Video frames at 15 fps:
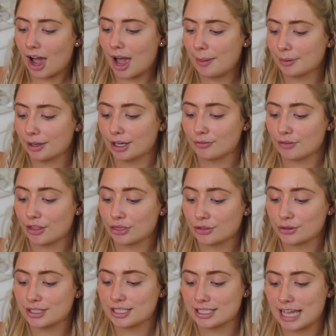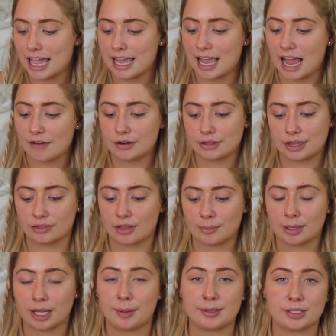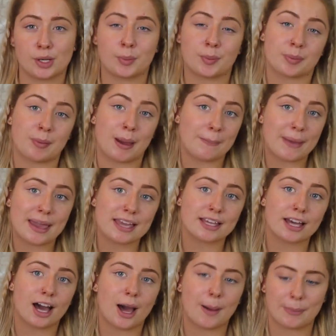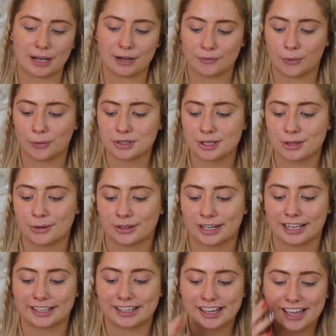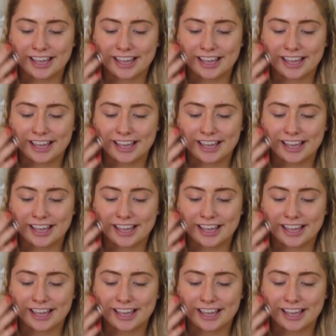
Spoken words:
I'm going to run through today everything that I'm going to be doing with my makeup, and I've also got like